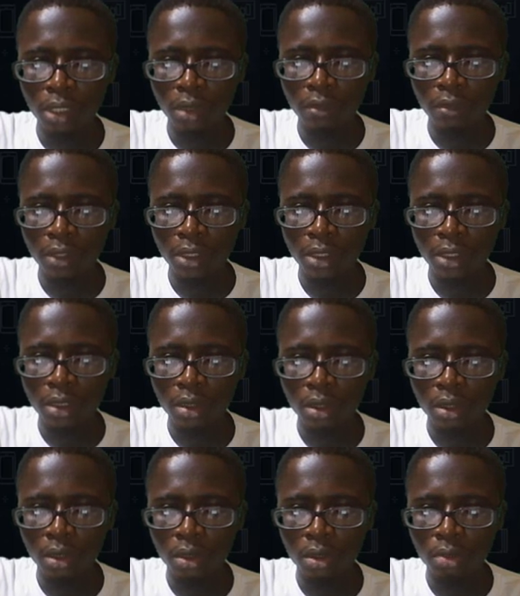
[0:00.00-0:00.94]
everything
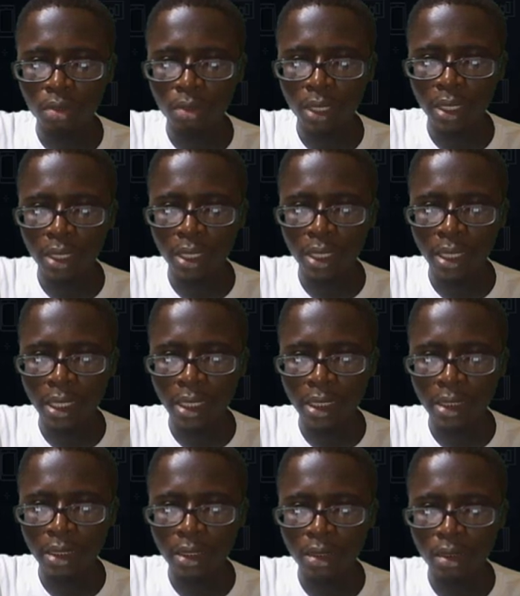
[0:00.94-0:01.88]
close
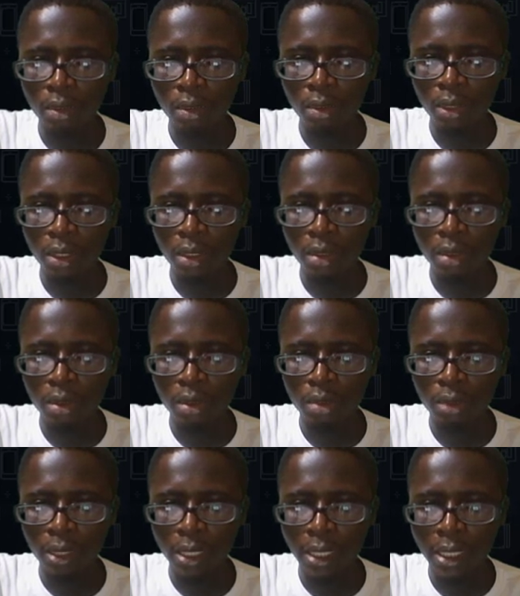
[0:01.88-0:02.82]
brackets, open and
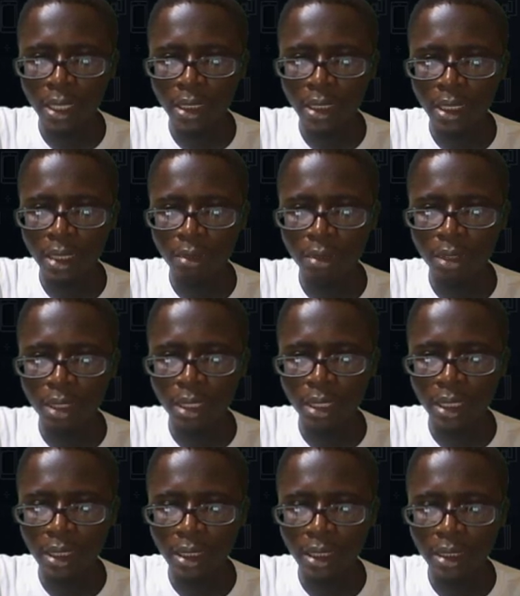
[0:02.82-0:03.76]
close bracket, times
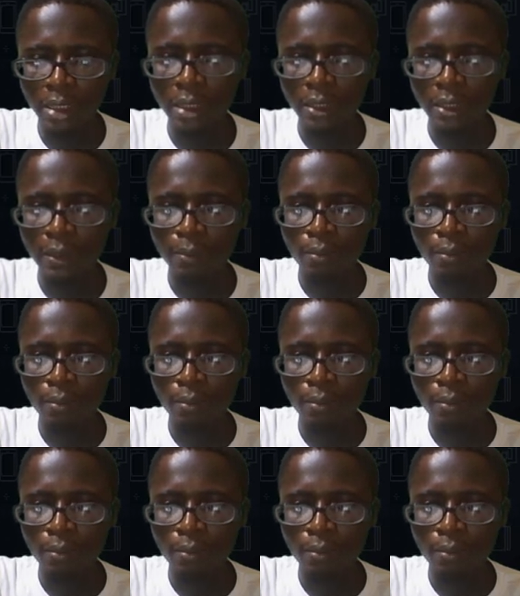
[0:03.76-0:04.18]
90,